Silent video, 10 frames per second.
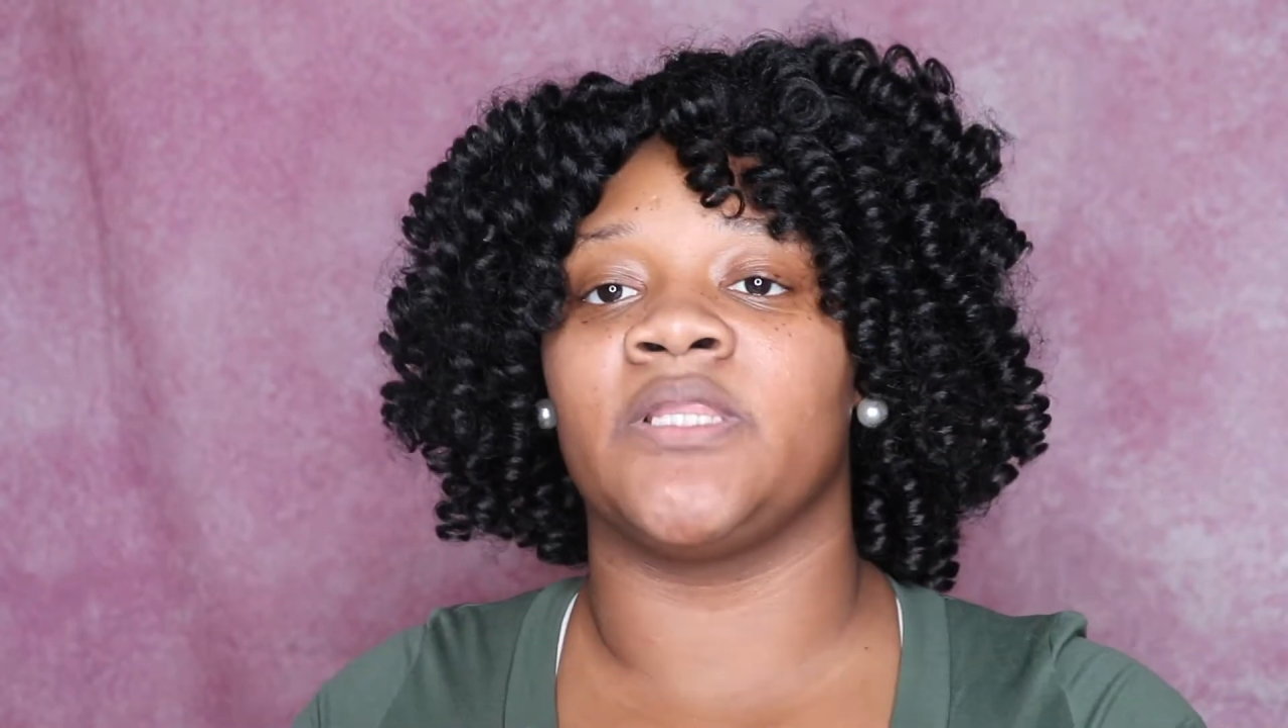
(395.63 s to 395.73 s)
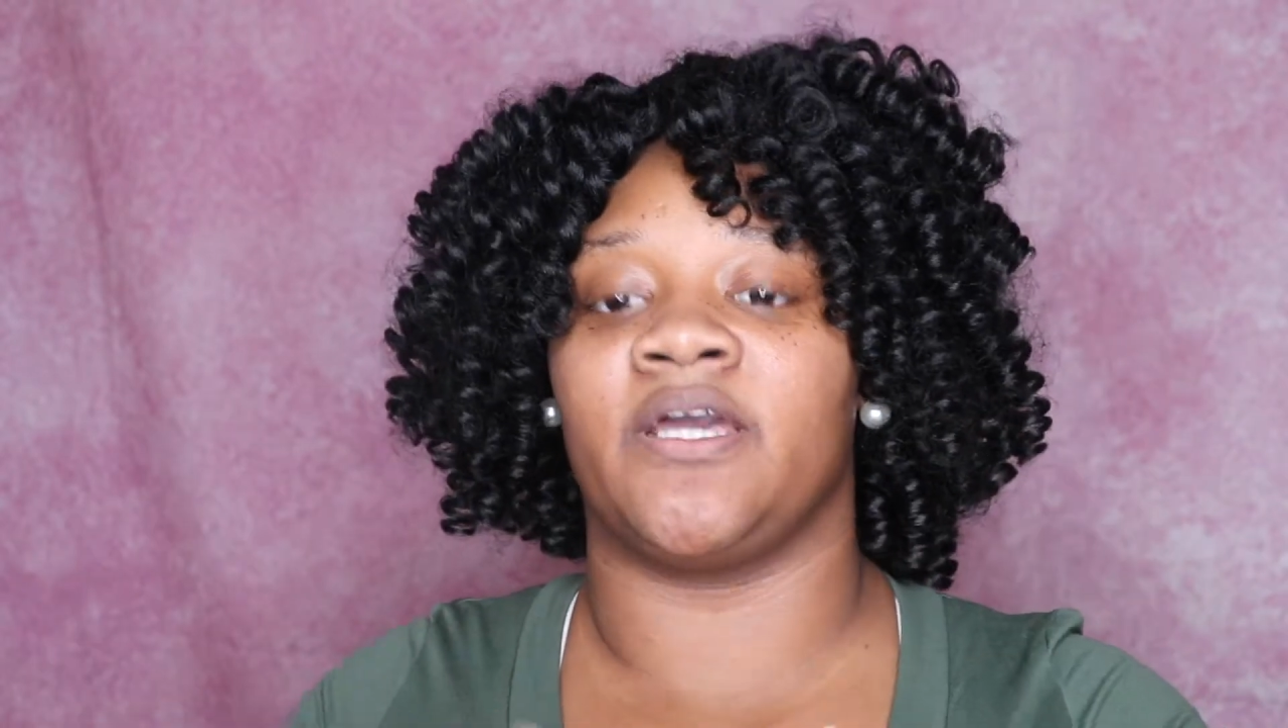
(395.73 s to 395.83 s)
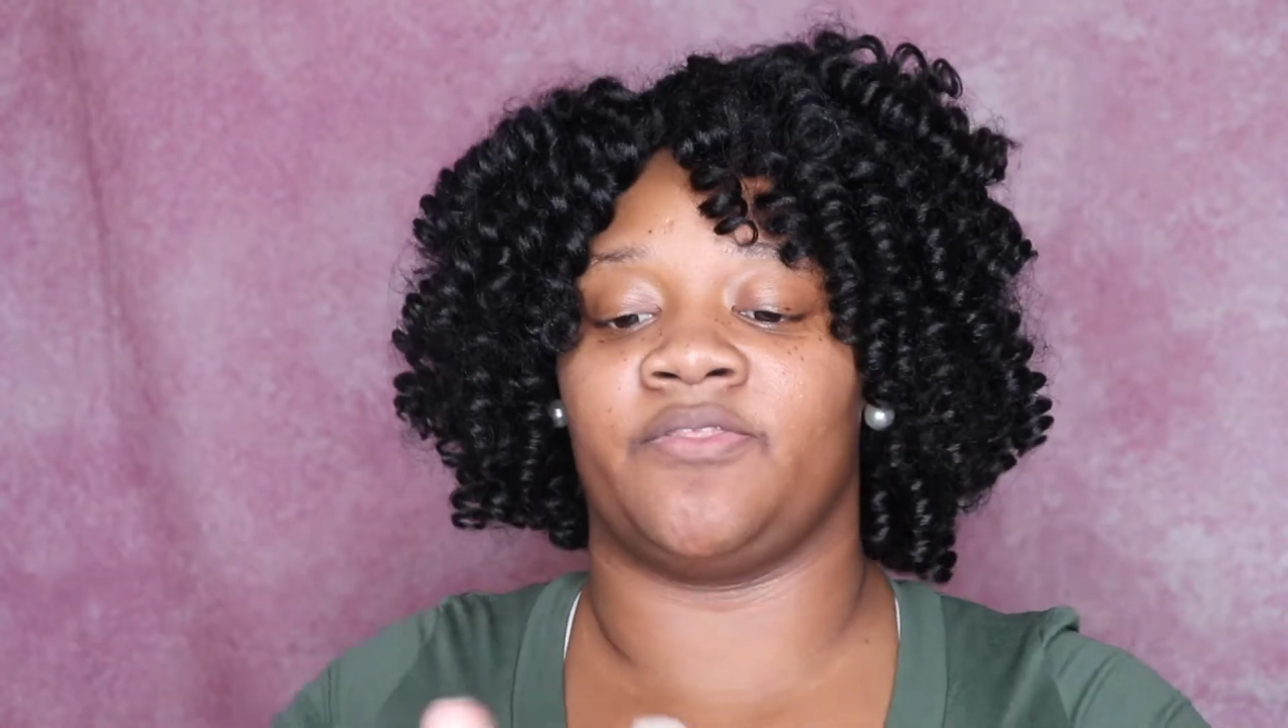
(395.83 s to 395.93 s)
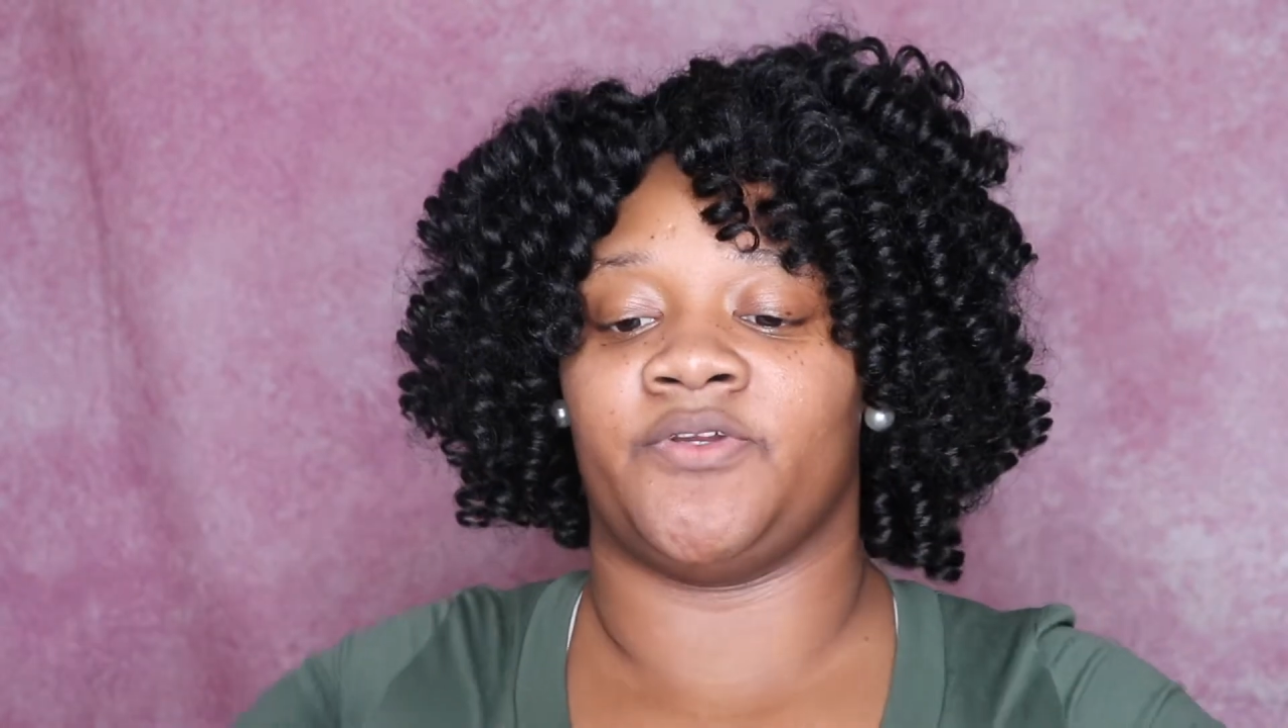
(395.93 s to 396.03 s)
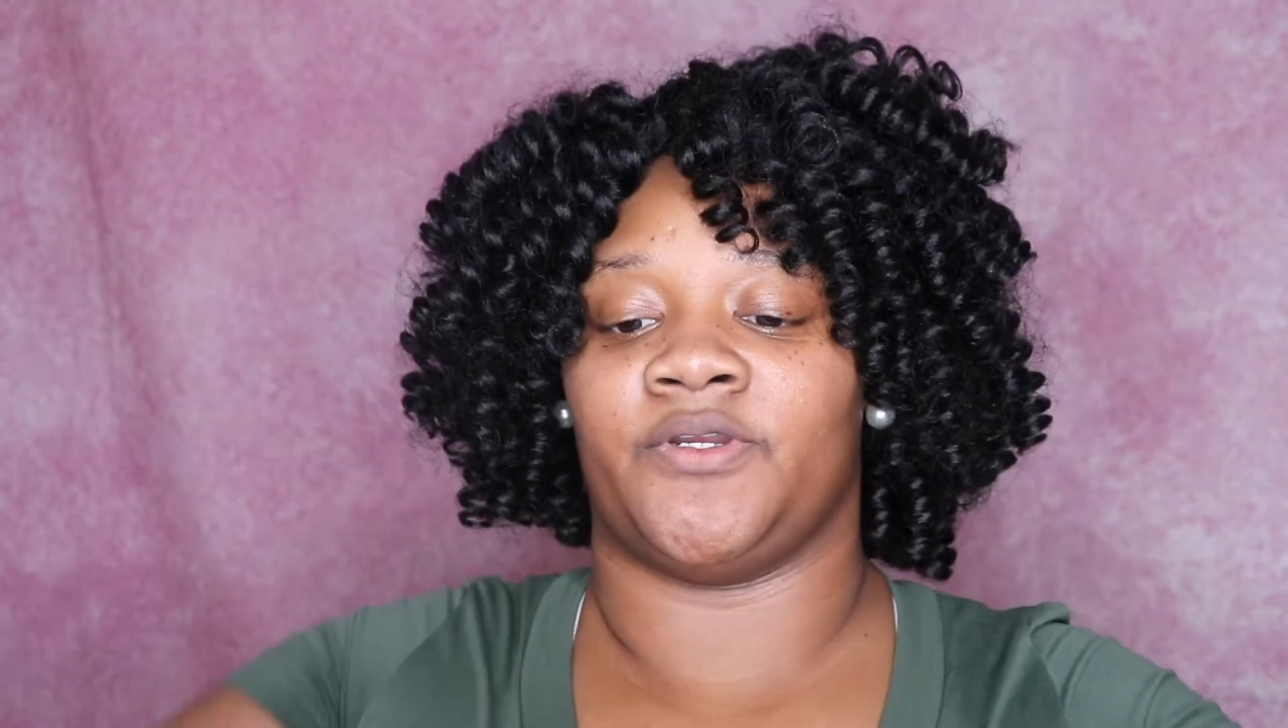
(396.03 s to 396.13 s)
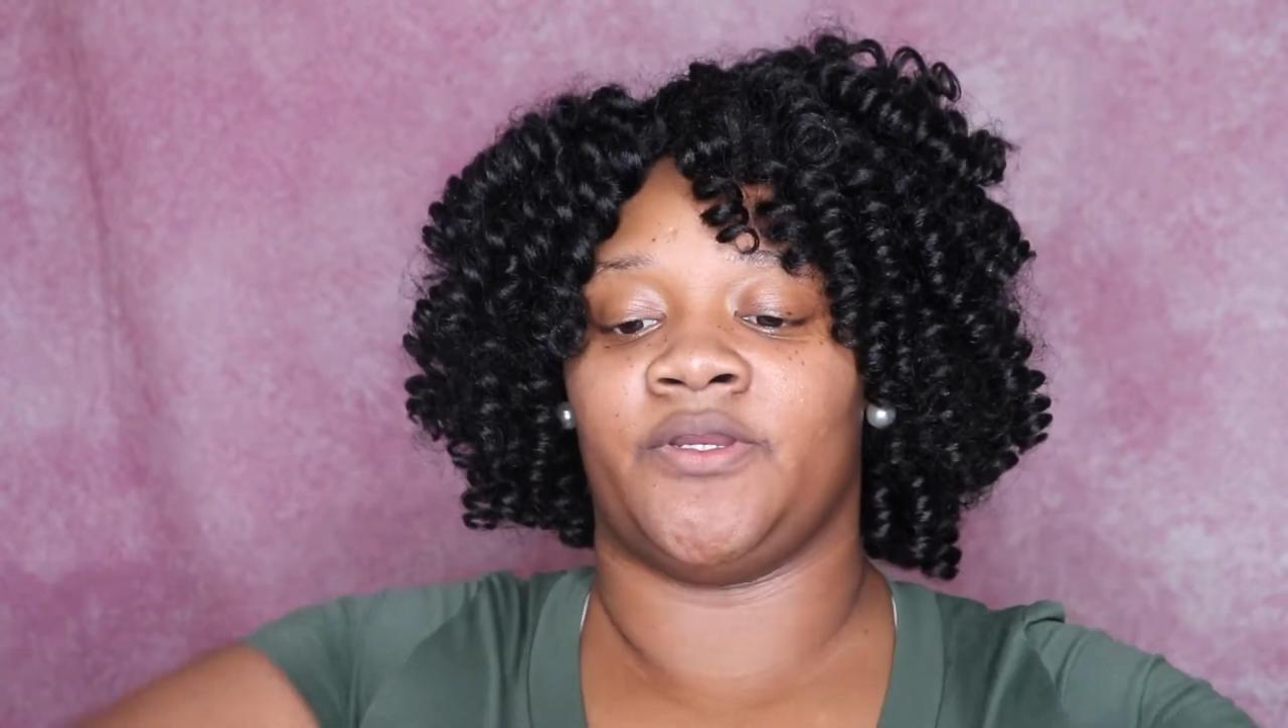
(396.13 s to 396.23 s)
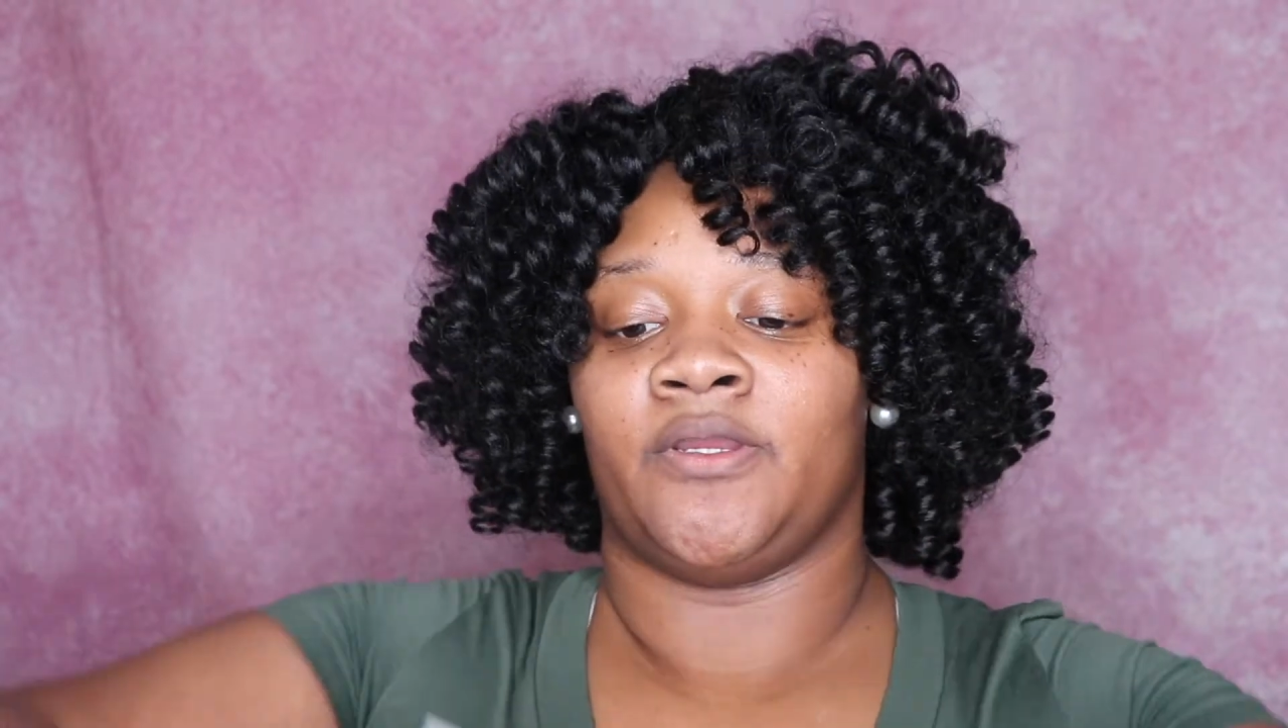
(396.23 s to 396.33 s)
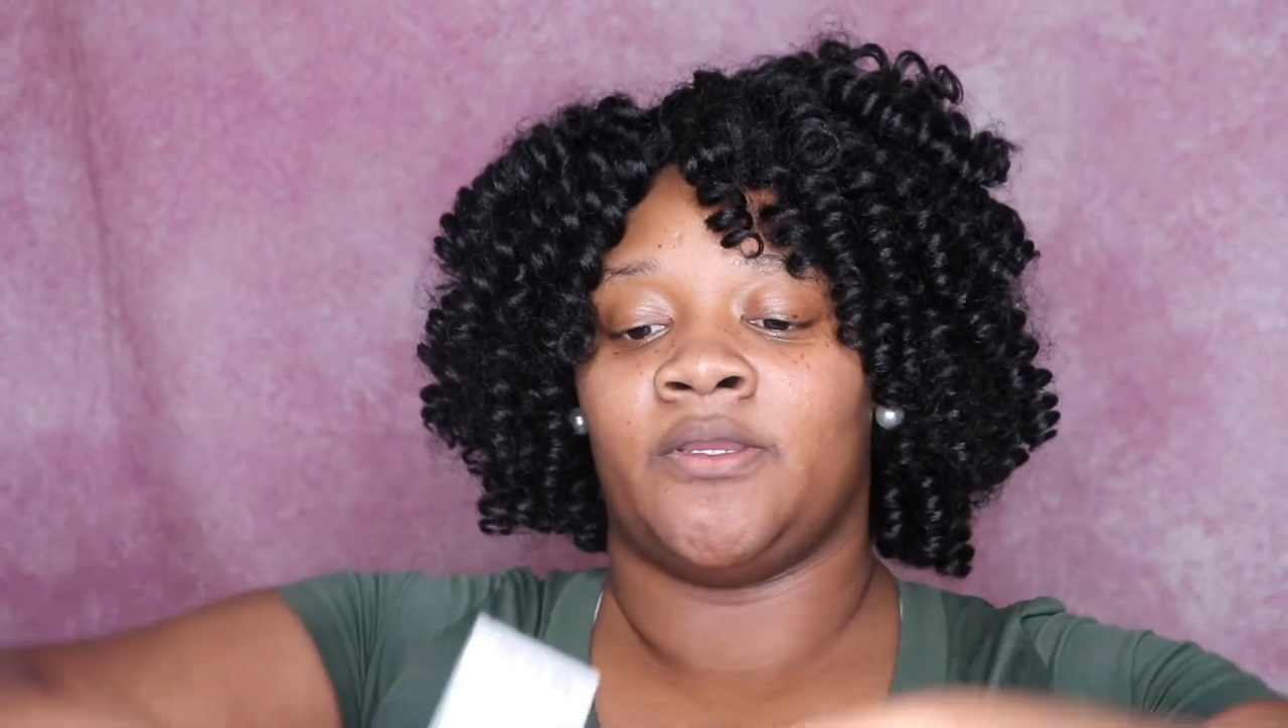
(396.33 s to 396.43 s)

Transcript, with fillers: leather